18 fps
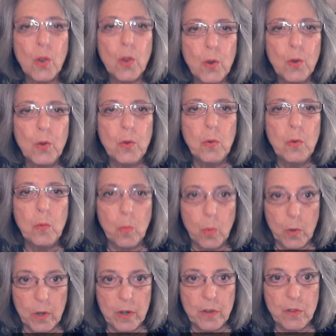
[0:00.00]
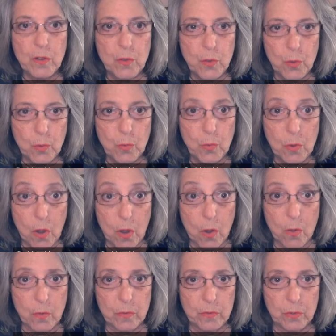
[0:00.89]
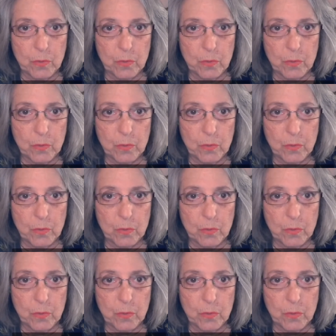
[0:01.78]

Who would you go